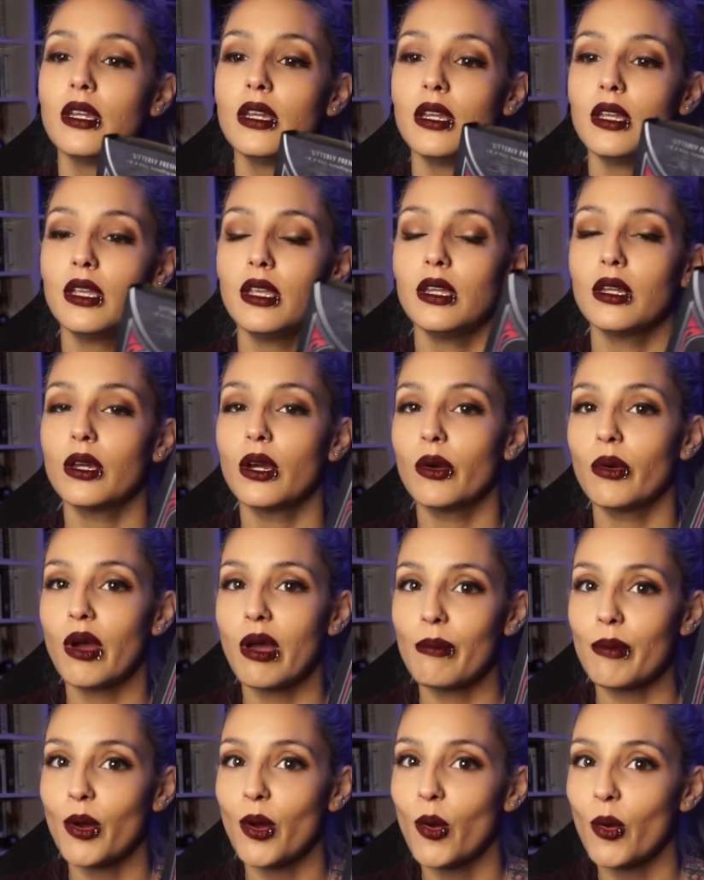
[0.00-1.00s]
you know,
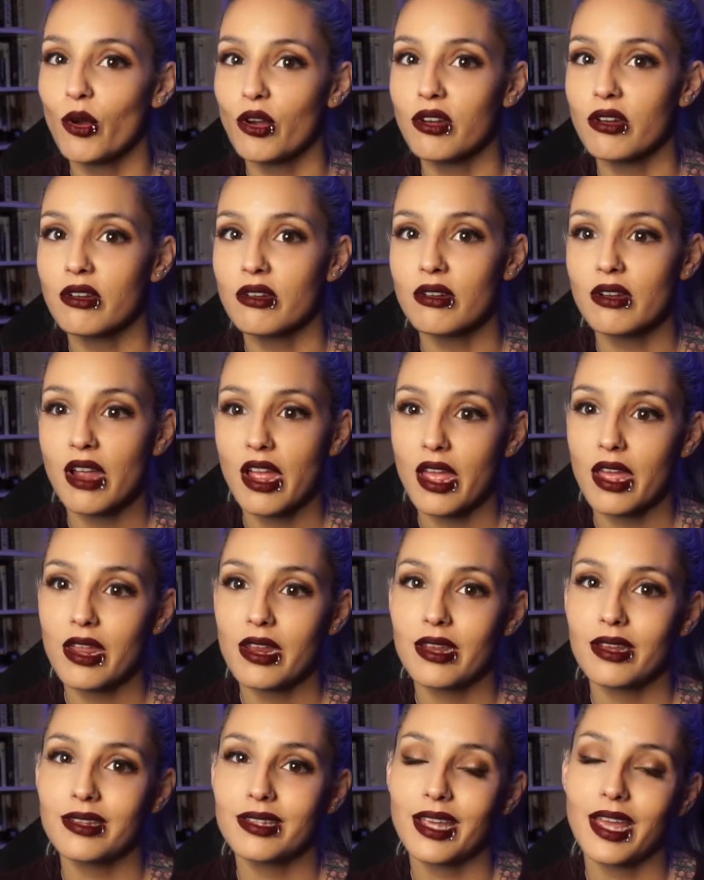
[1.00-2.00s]
I'm a hoarder
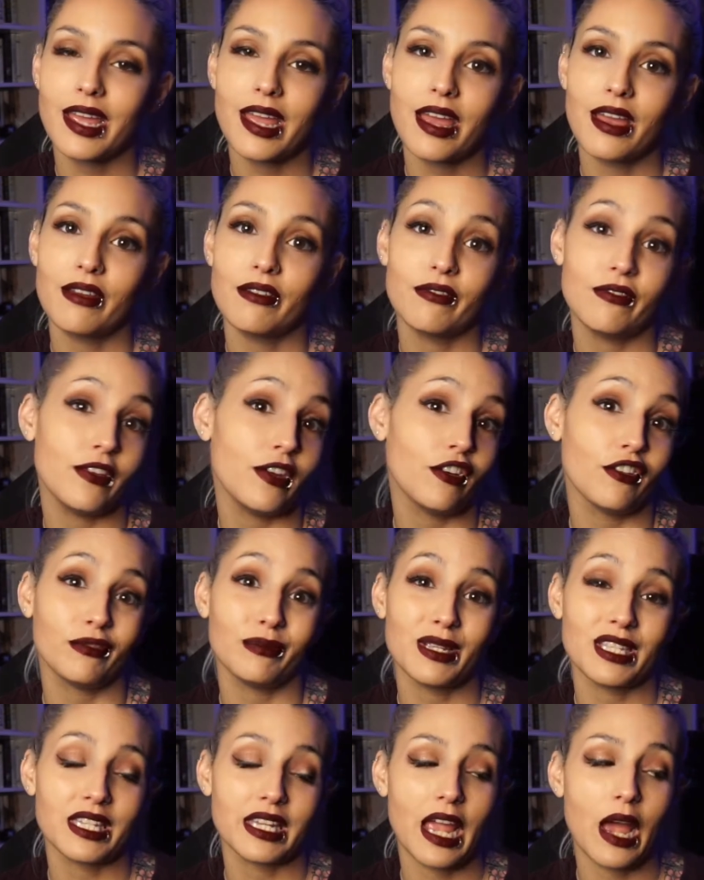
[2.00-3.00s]
and I have fear of
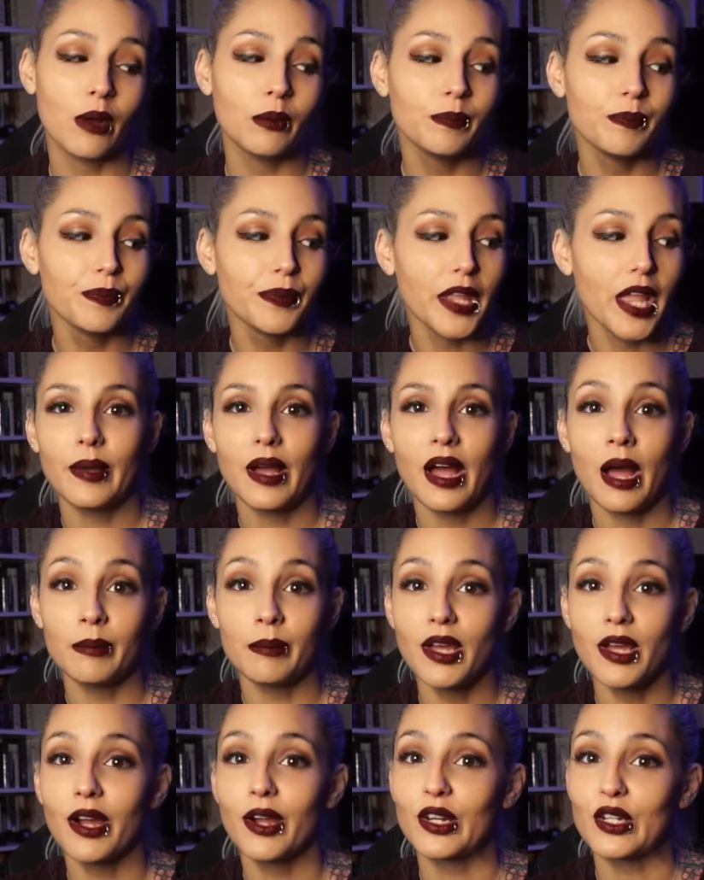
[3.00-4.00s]
missing out, I'm
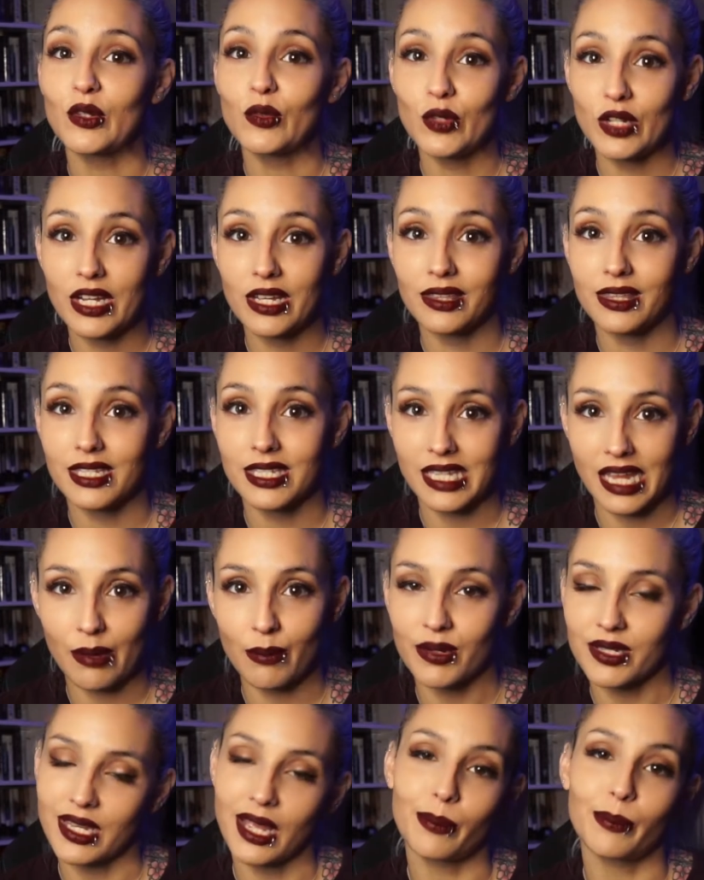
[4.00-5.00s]
not going to read the same
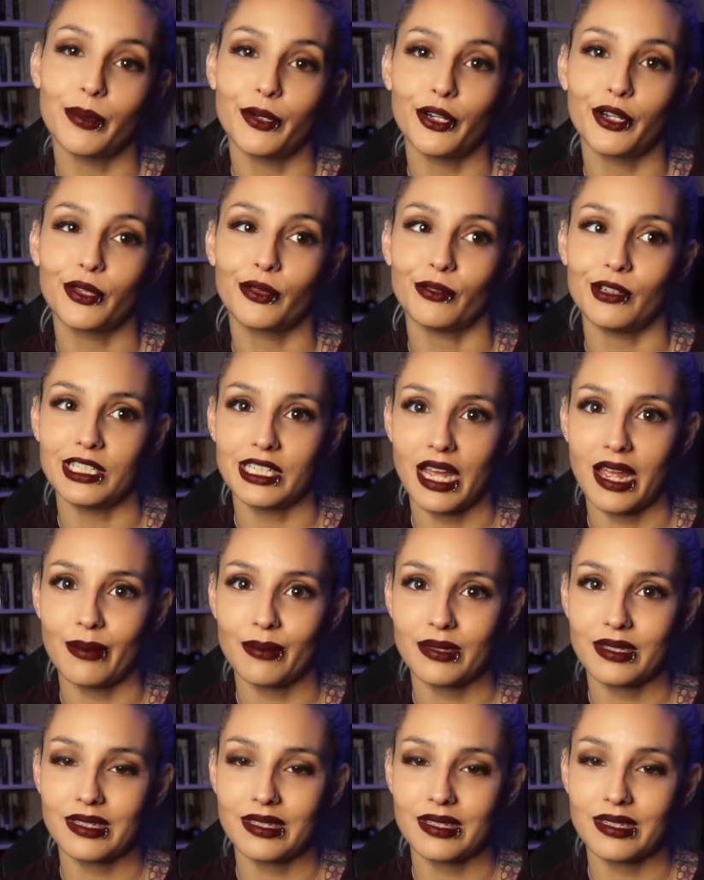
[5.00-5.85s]
exact book 3 times.